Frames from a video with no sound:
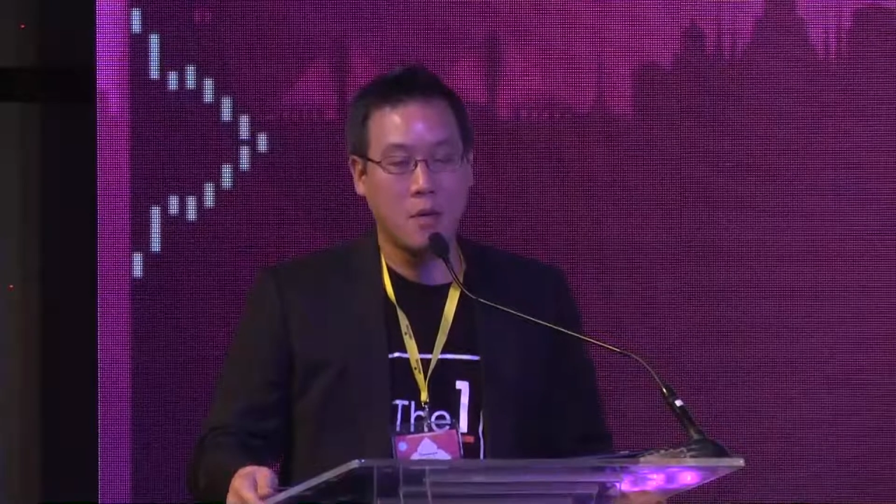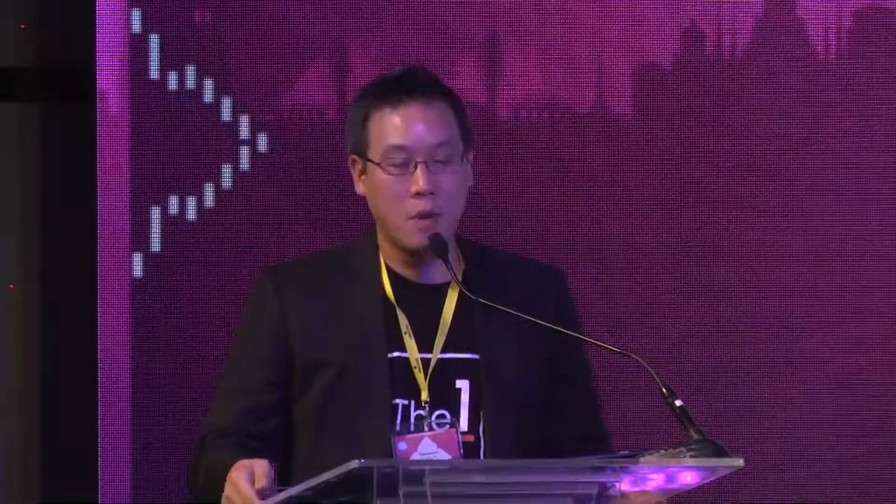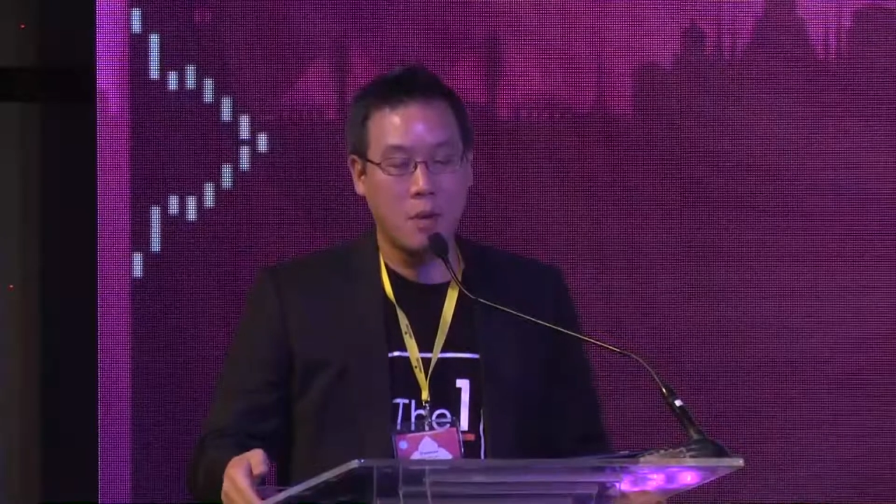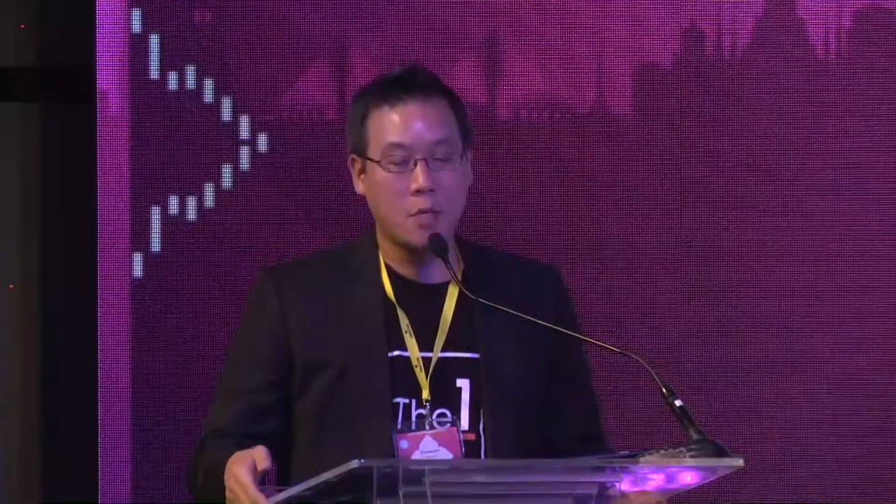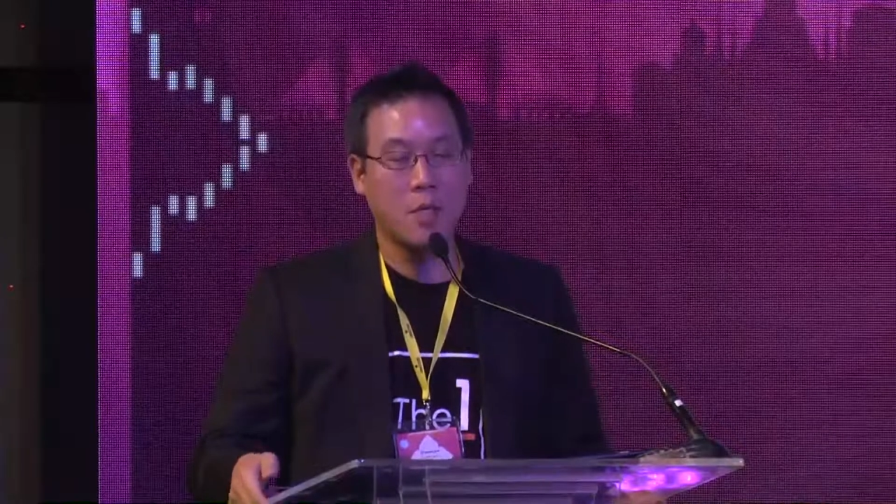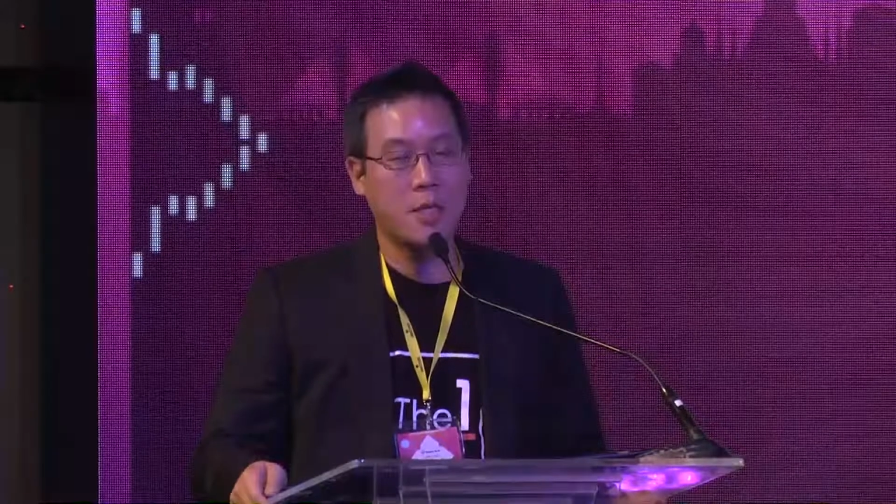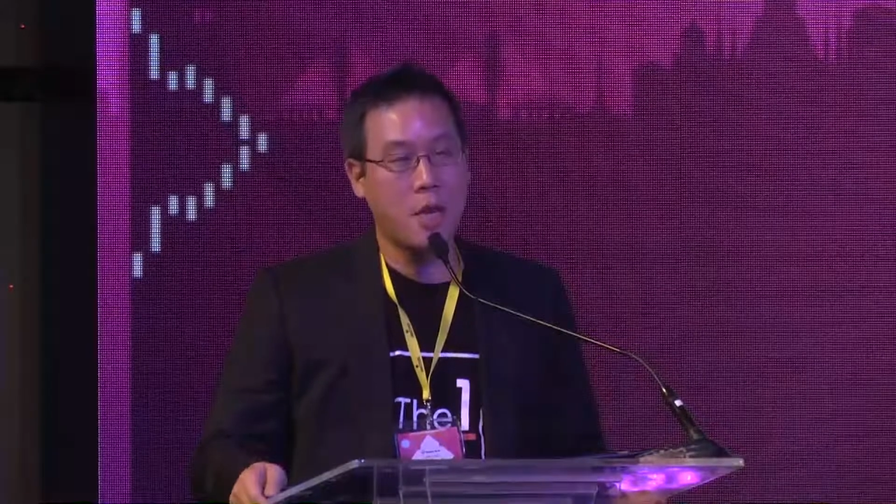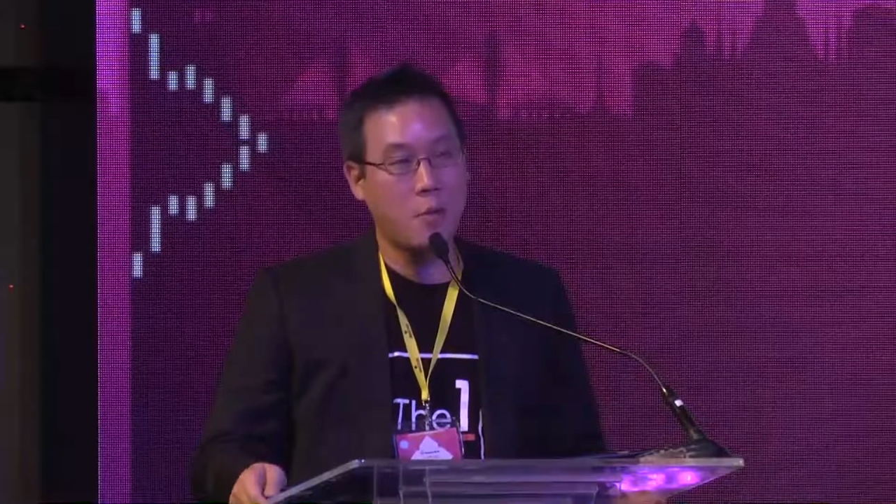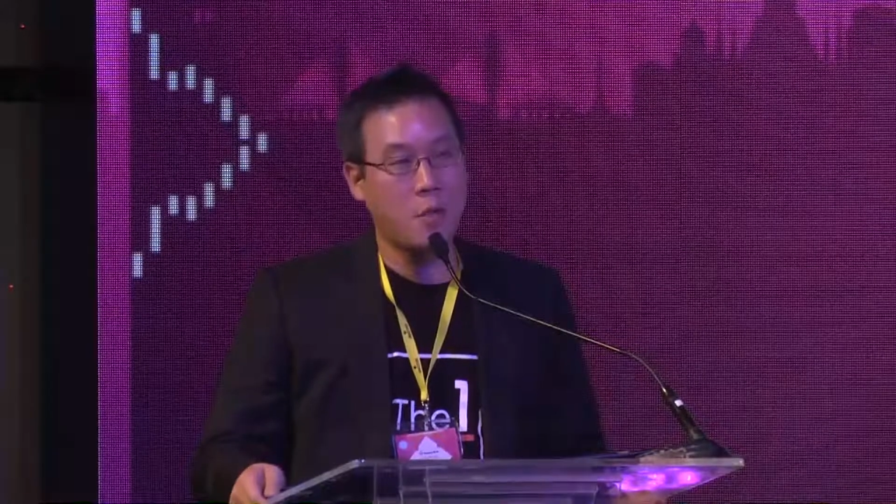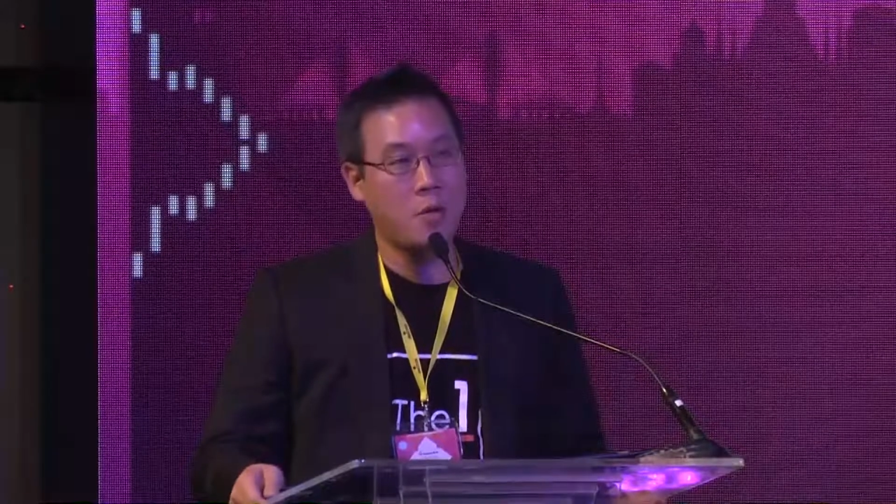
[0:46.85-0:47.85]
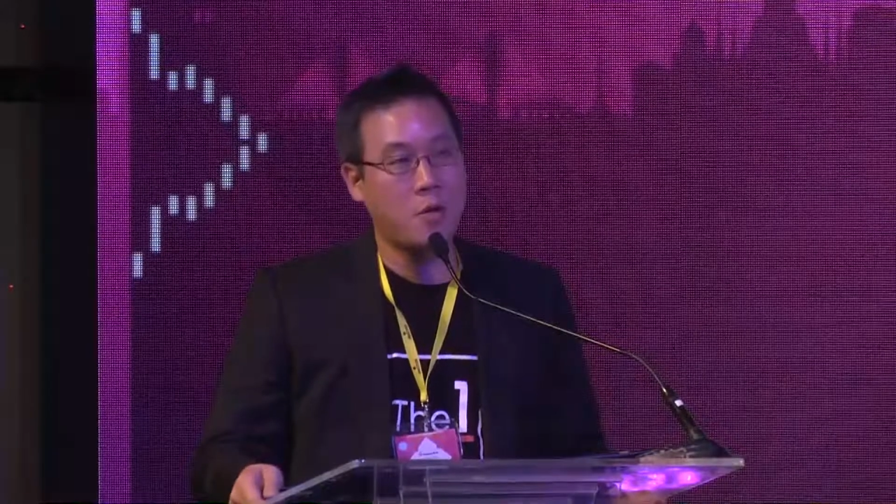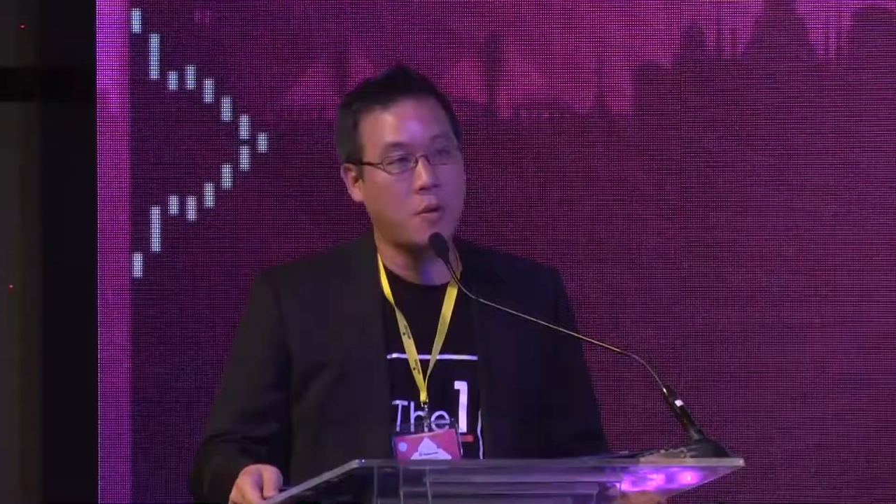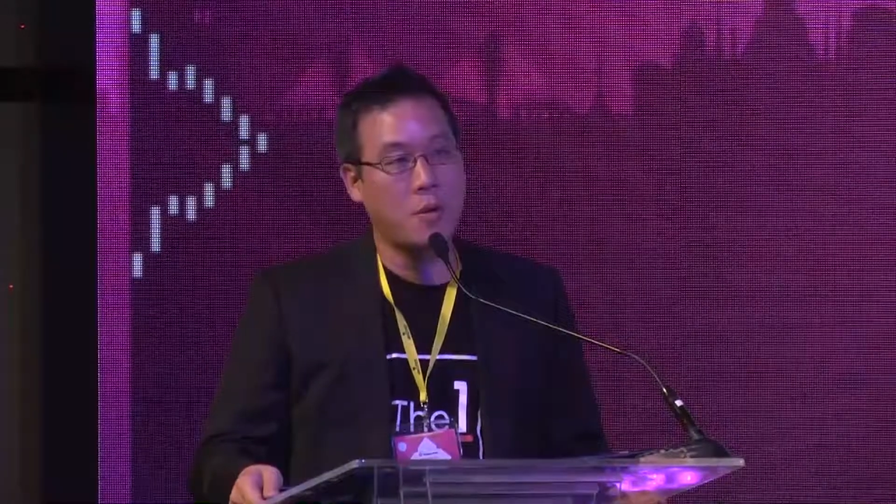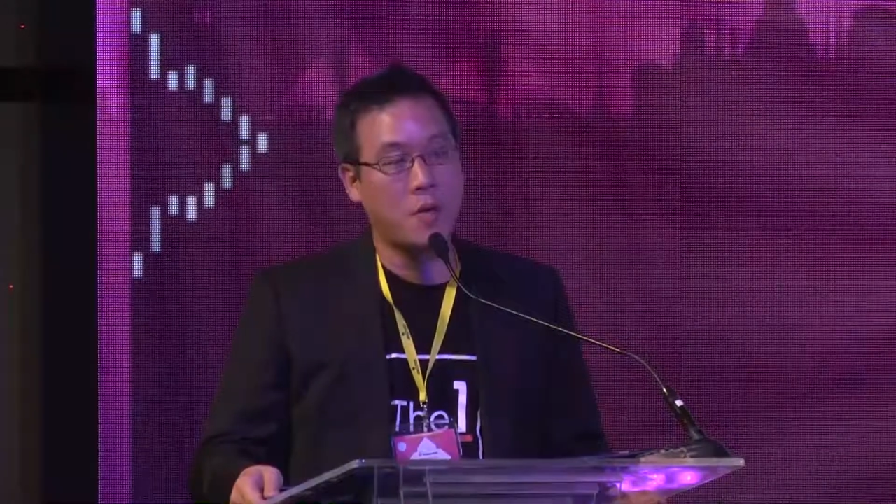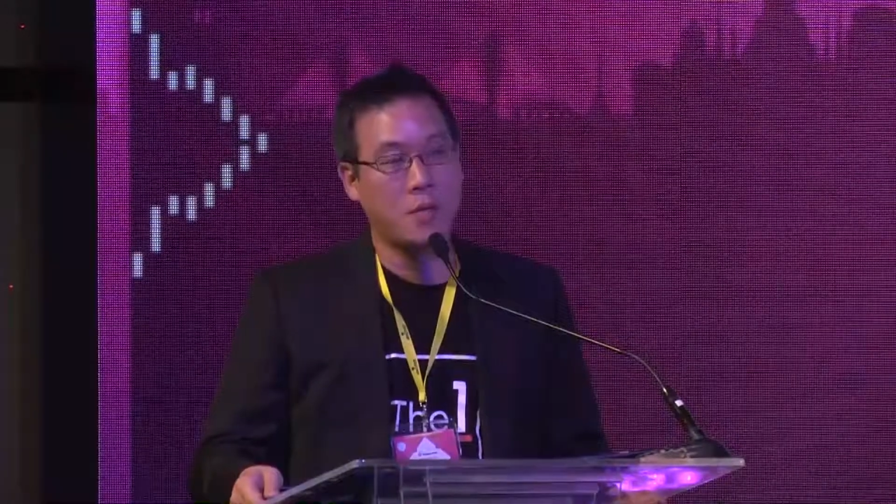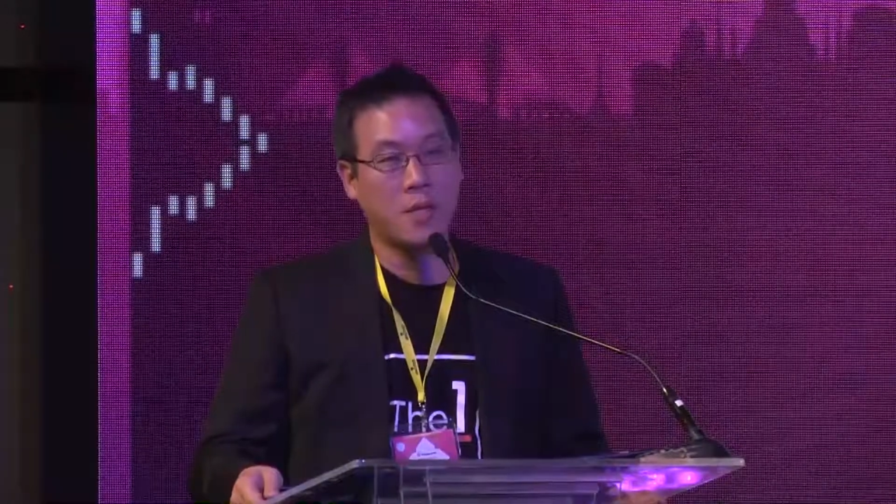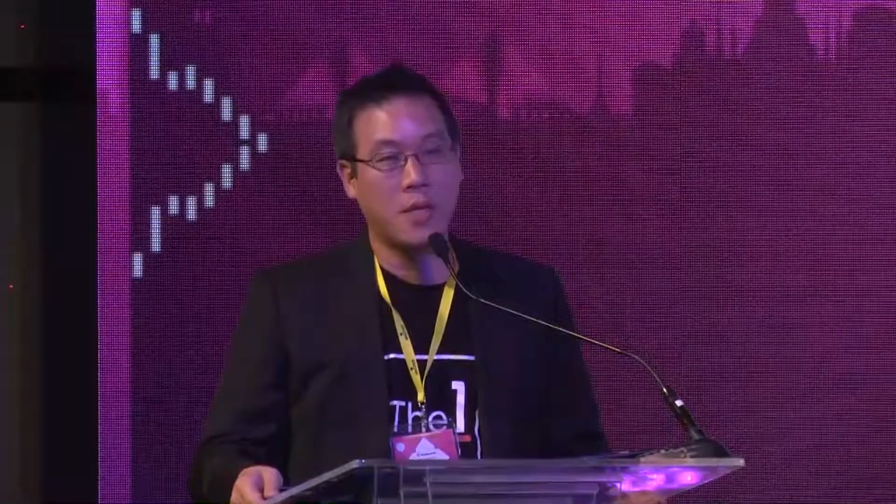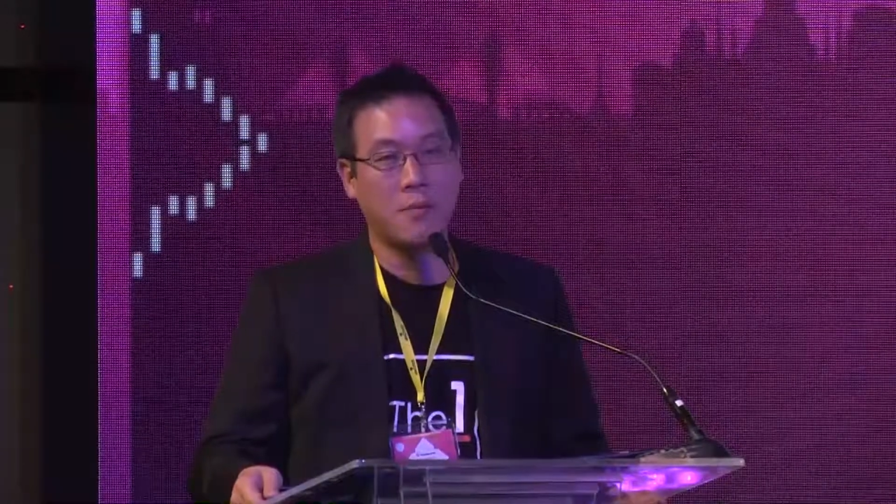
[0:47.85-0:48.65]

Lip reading: going to share with you about